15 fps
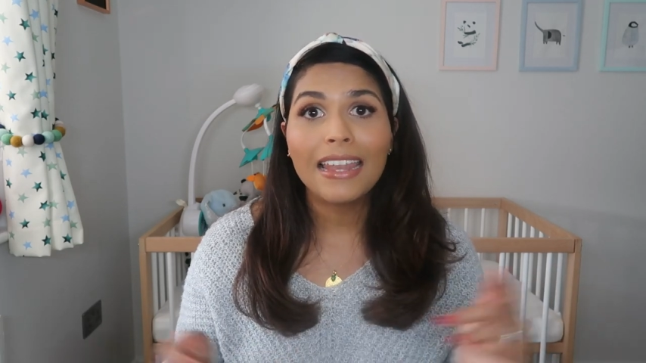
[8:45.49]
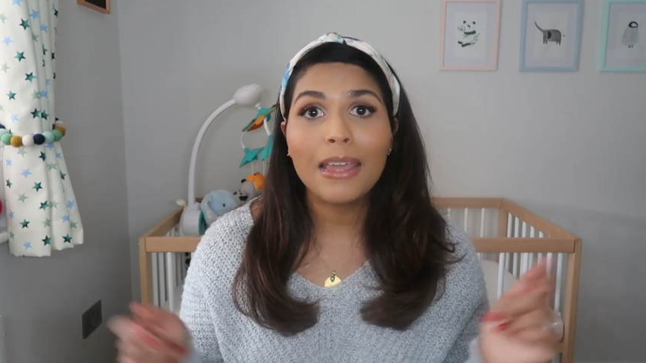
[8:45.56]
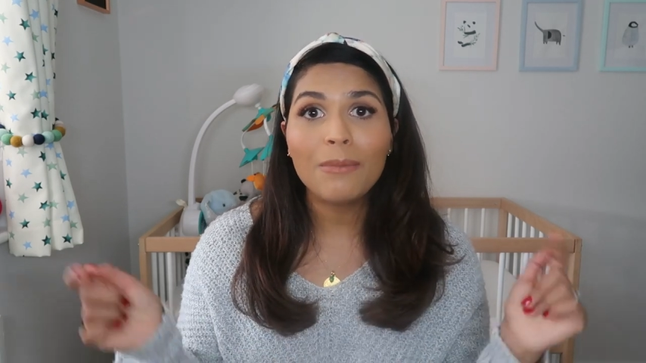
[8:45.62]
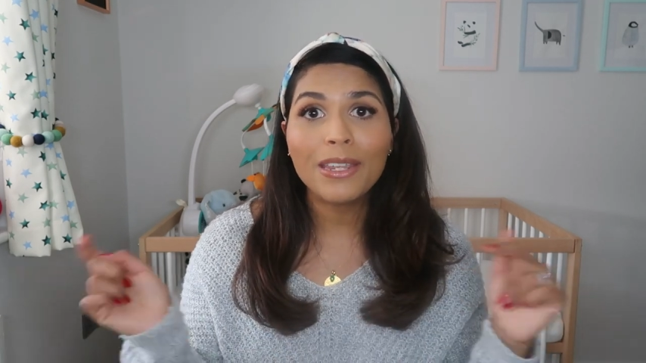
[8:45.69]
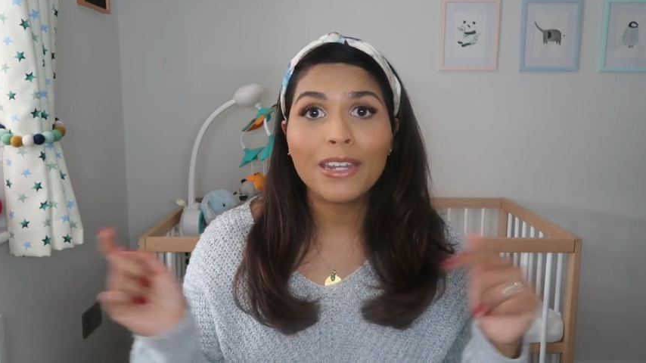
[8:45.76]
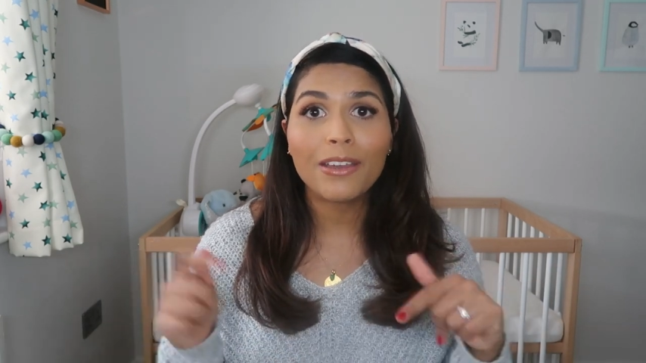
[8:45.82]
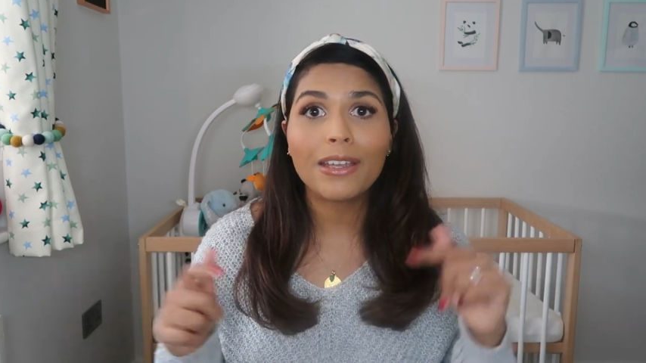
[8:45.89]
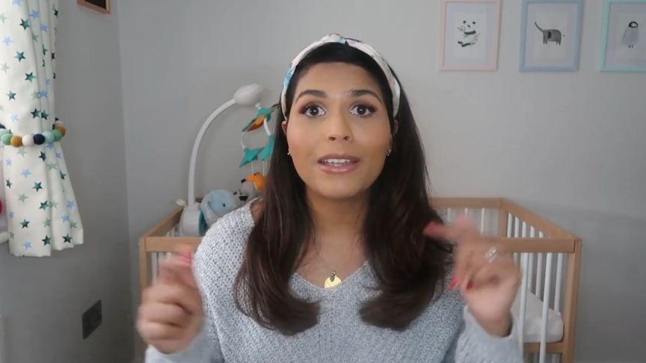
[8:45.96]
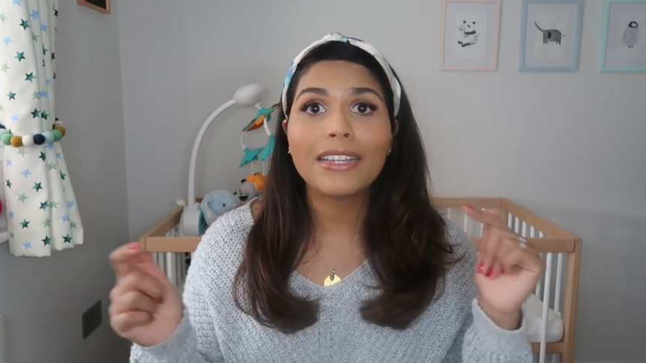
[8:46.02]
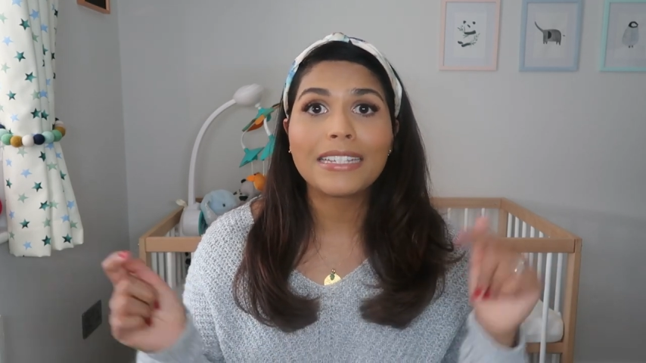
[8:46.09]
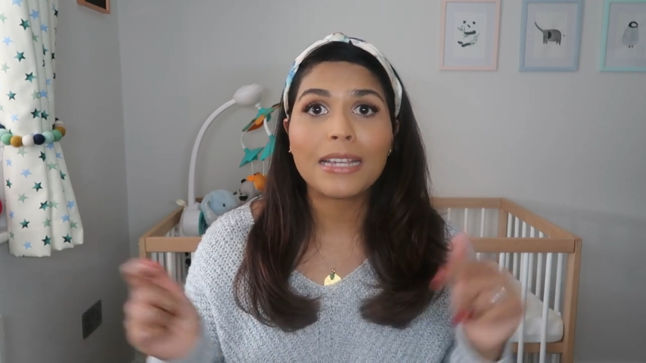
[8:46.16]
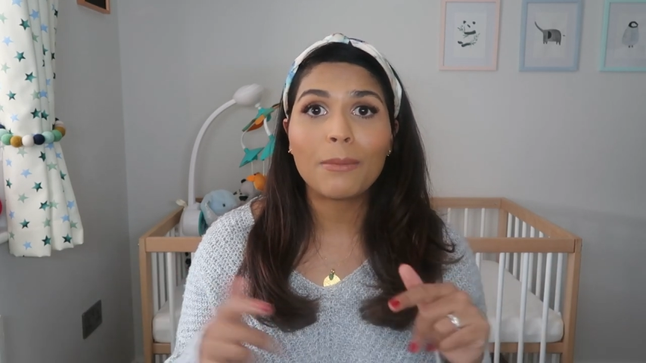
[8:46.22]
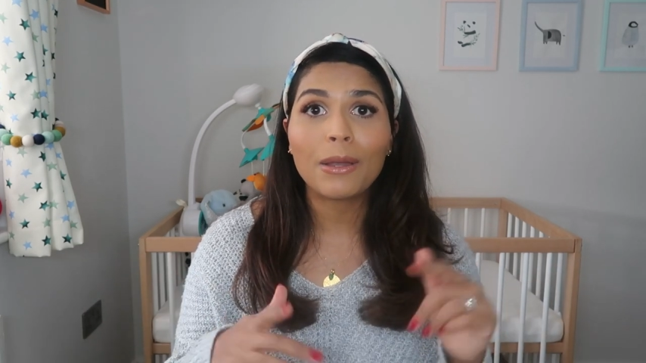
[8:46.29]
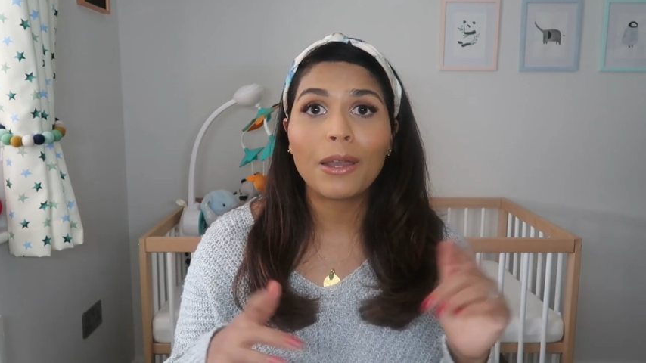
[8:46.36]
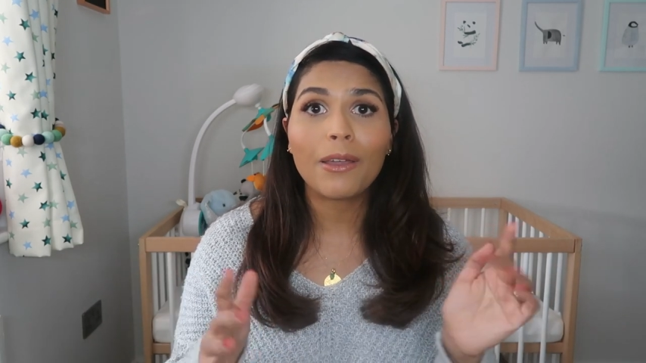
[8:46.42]
let me know
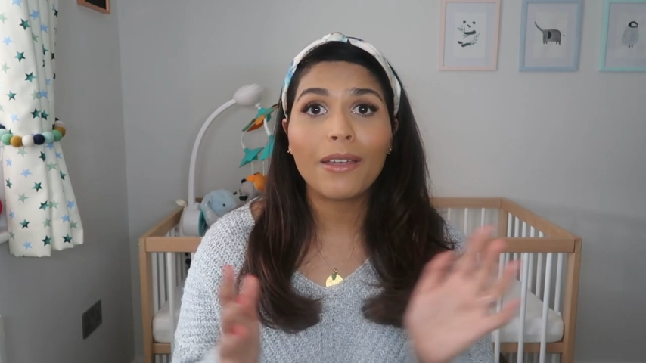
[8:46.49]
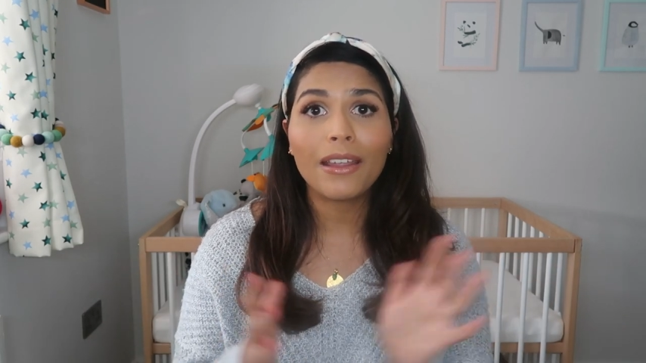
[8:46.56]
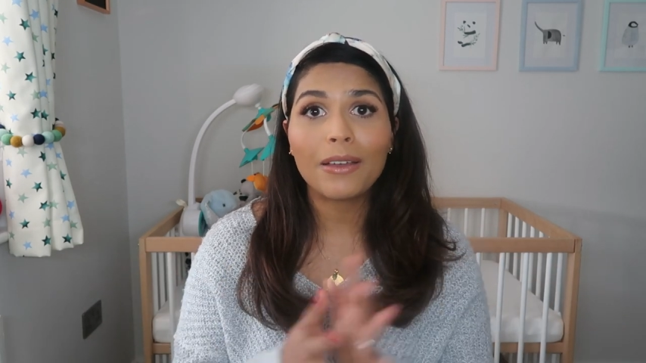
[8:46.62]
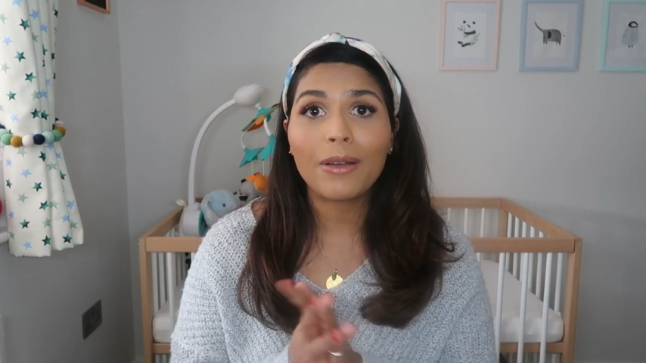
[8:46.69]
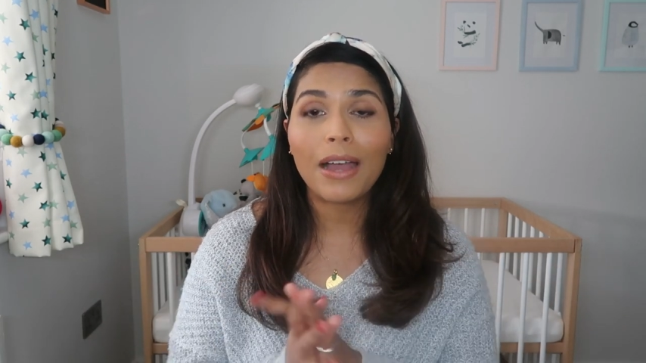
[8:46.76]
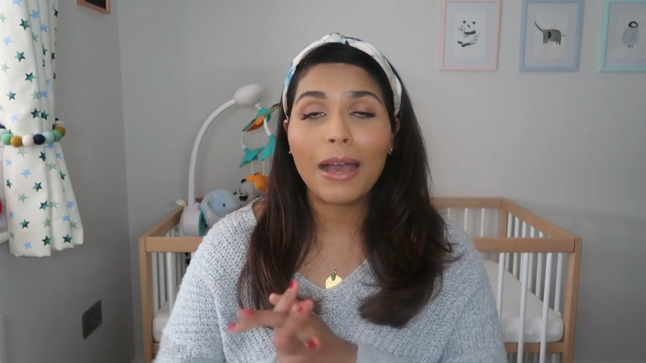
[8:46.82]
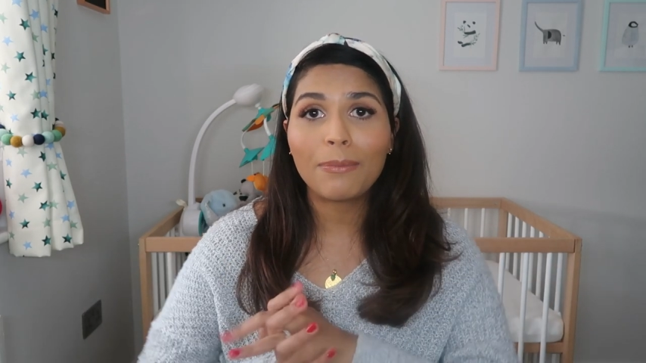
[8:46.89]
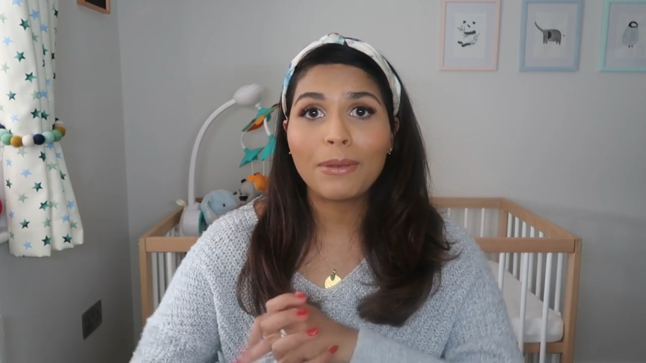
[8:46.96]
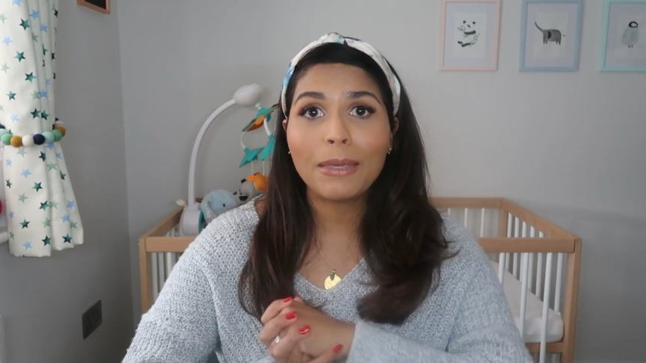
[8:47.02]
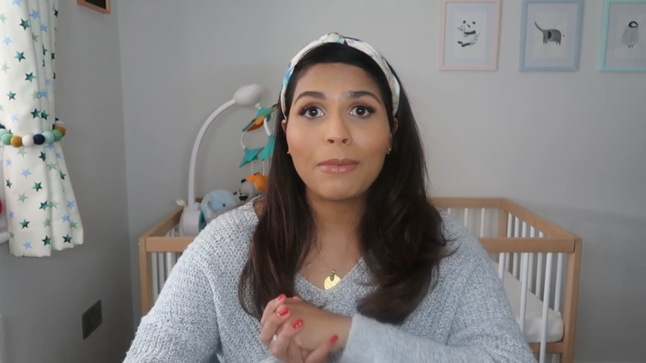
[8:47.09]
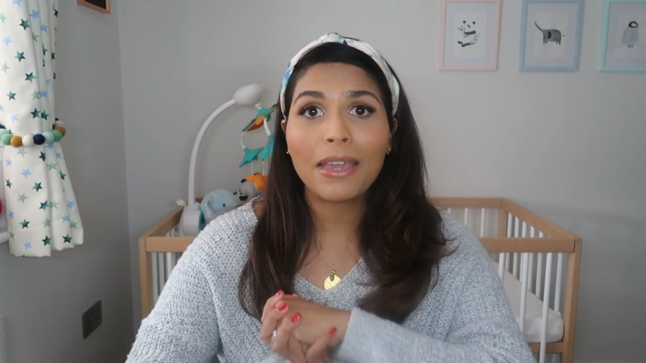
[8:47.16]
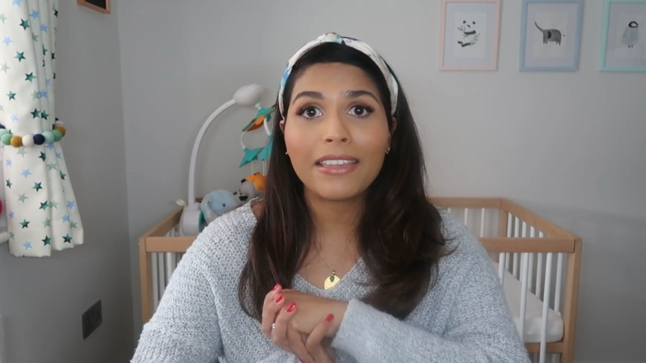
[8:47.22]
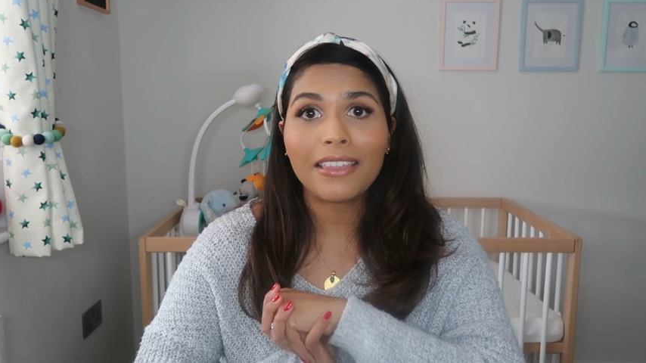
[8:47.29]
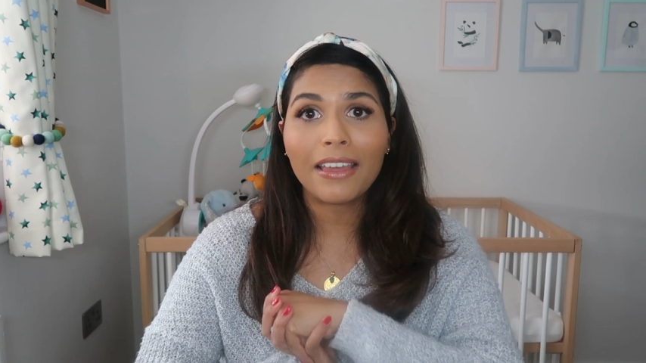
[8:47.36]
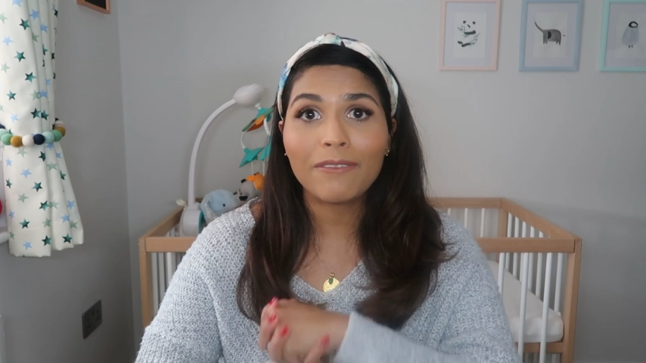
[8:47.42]
down below and I'll happily
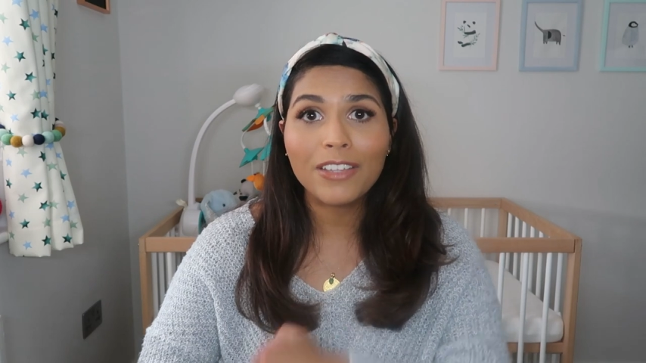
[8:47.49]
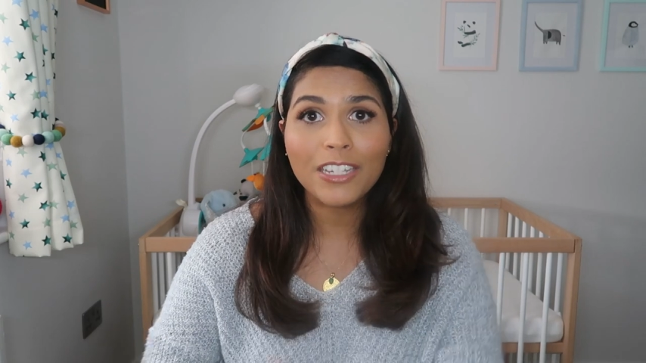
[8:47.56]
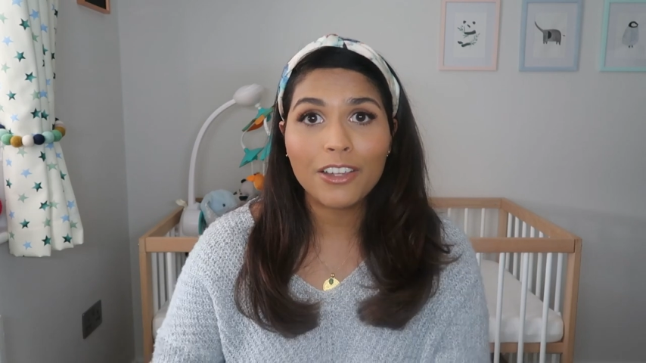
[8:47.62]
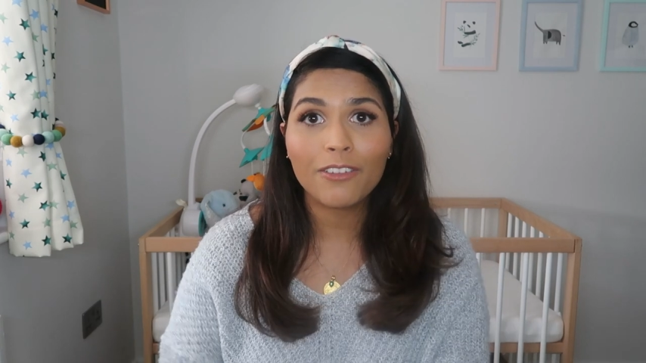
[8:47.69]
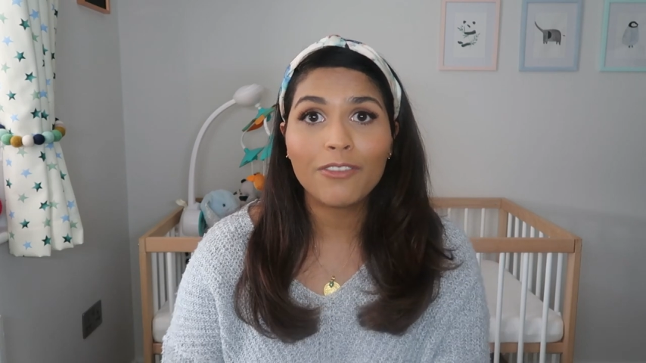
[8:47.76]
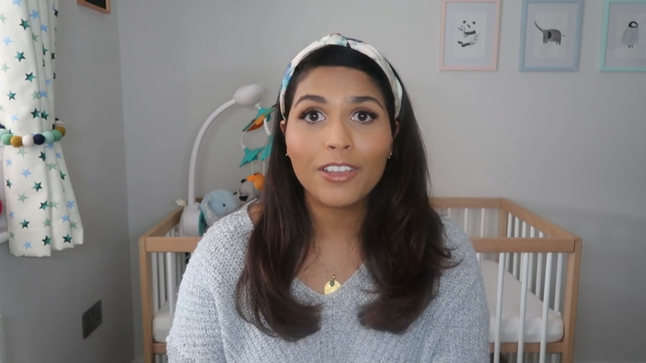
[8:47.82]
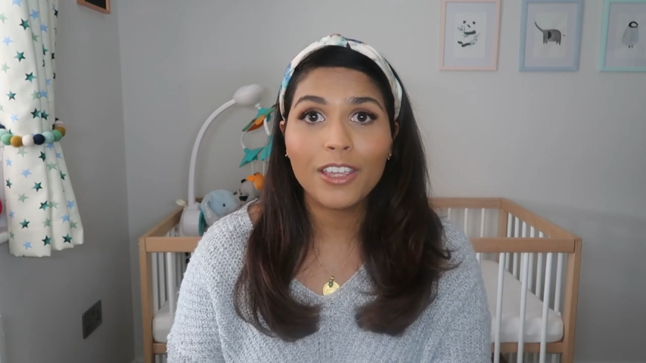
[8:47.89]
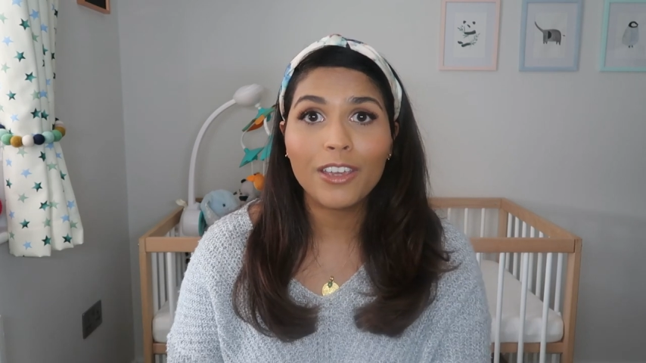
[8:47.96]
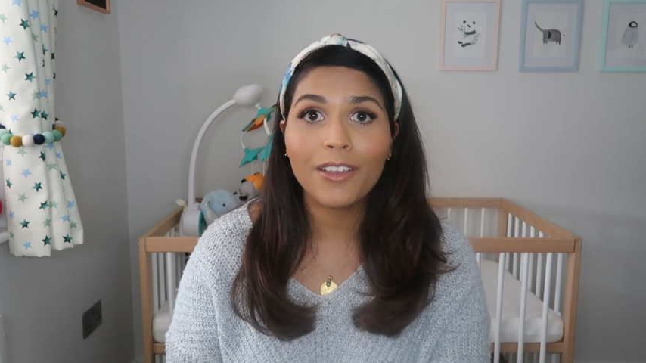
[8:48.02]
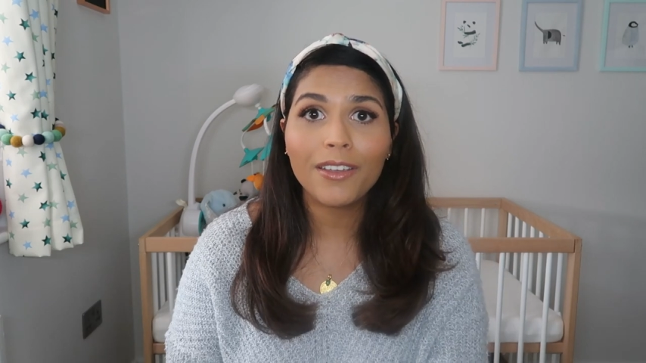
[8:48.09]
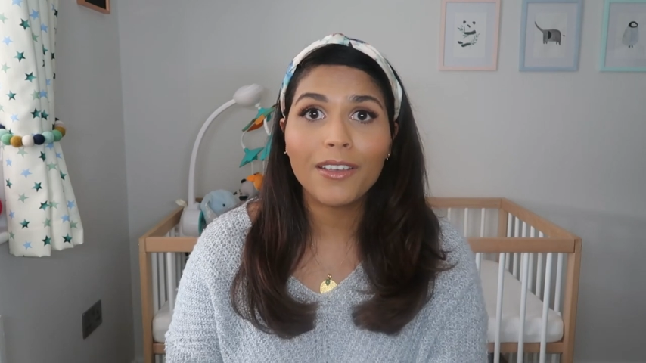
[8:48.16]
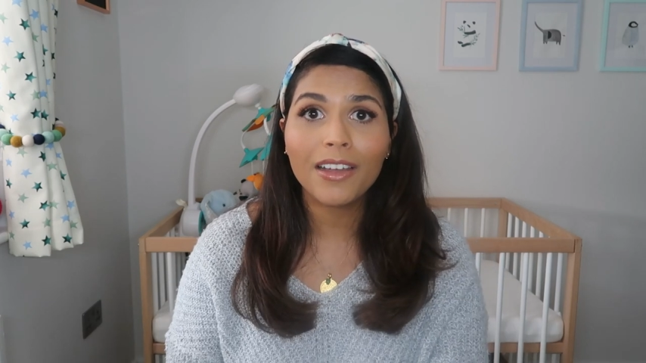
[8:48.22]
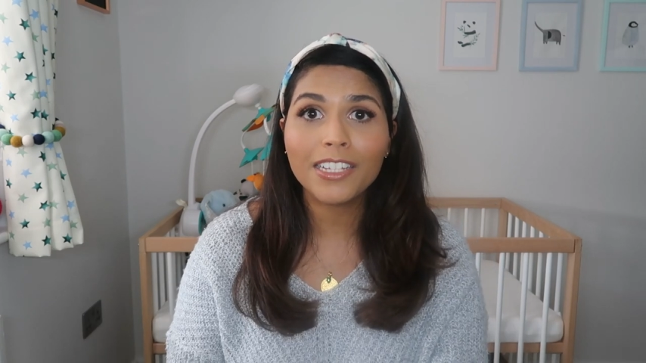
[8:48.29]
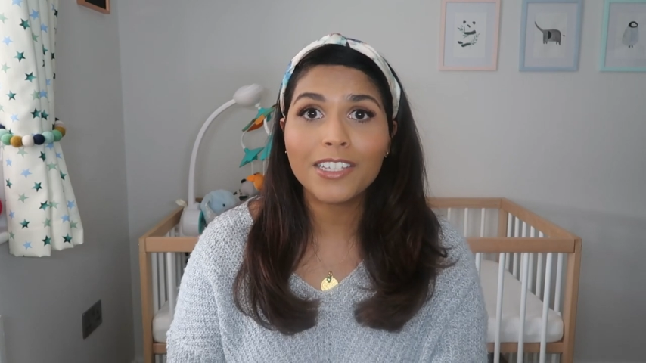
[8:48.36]
make that video for you.